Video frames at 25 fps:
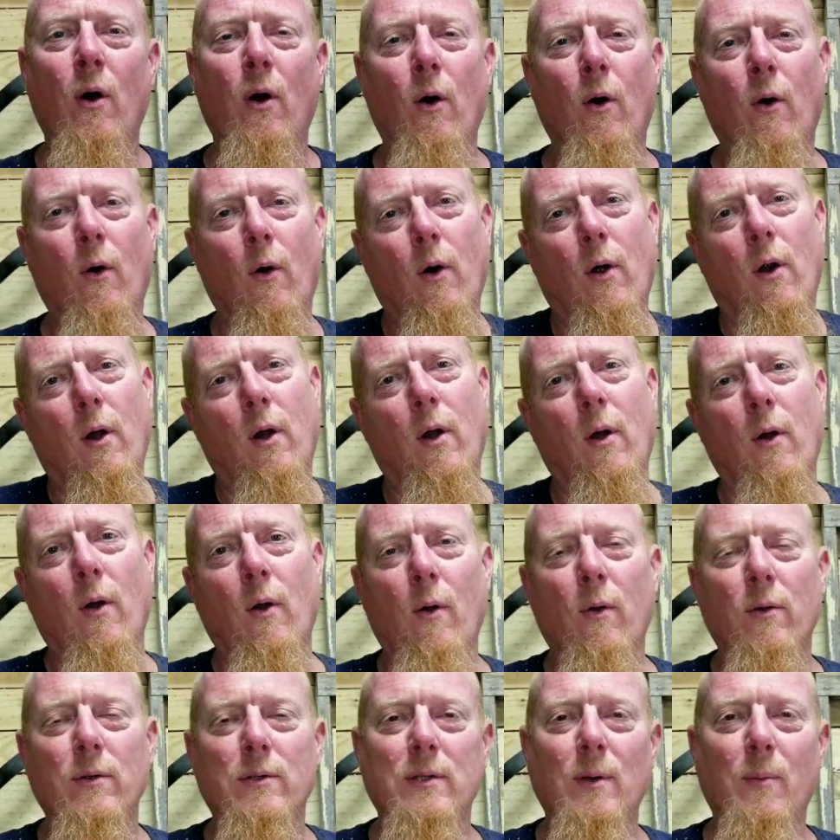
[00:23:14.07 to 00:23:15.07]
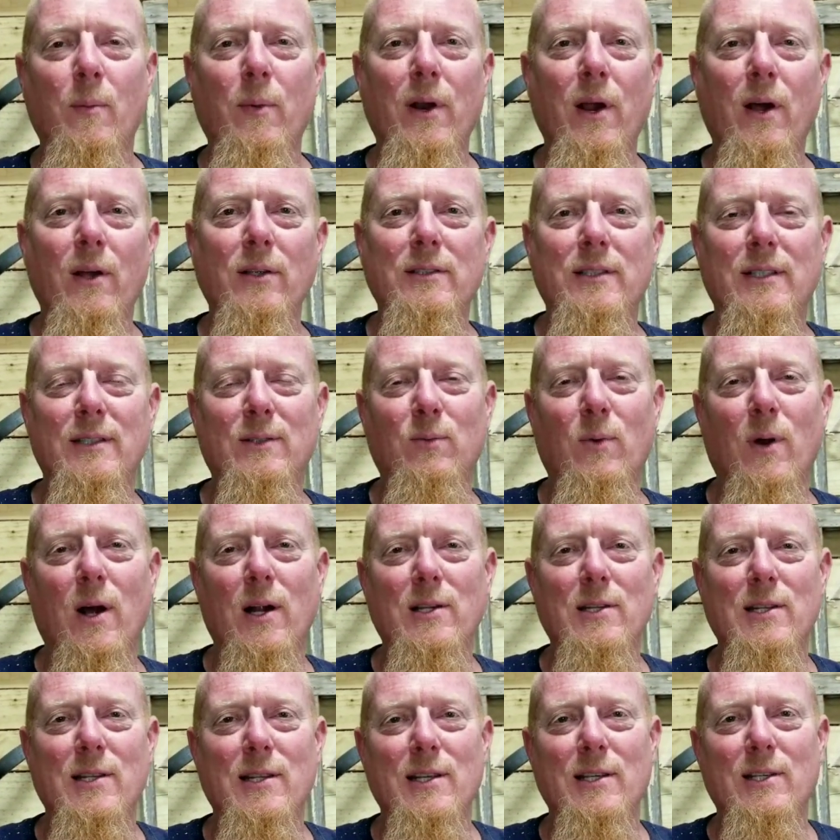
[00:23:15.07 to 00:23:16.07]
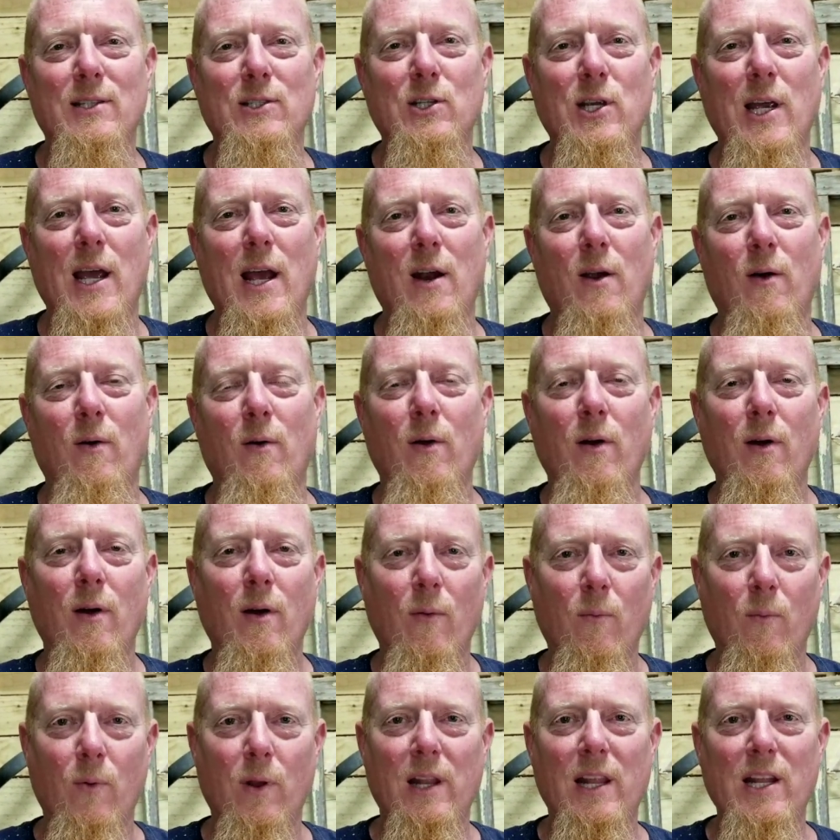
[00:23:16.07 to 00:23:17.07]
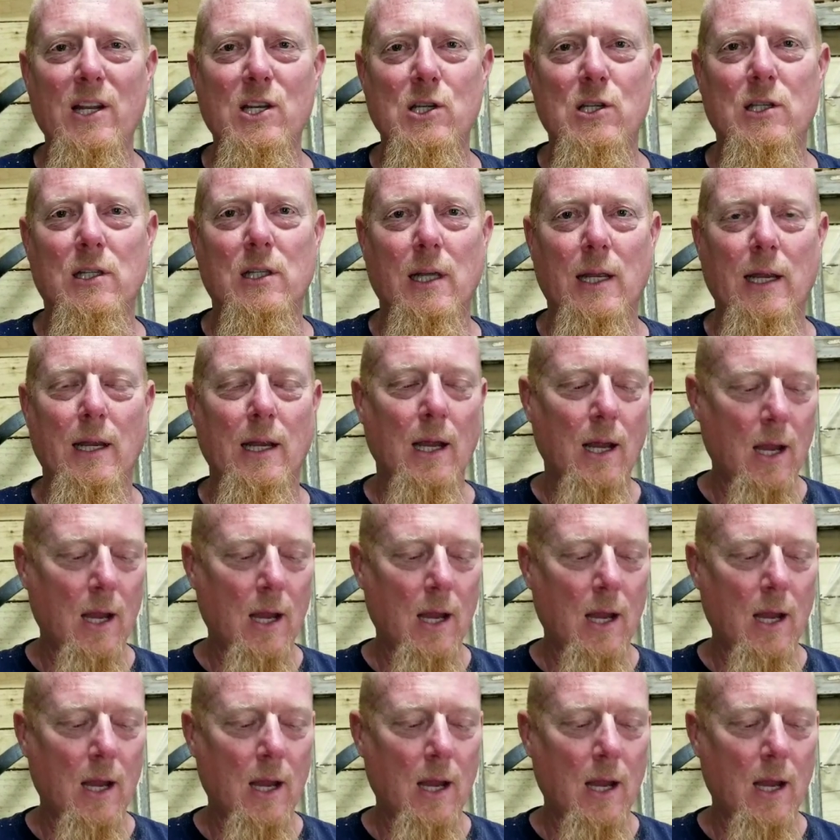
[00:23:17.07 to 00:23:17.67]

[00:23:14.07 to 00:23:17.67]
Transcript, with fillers: or someone else that's watching this channel religiously.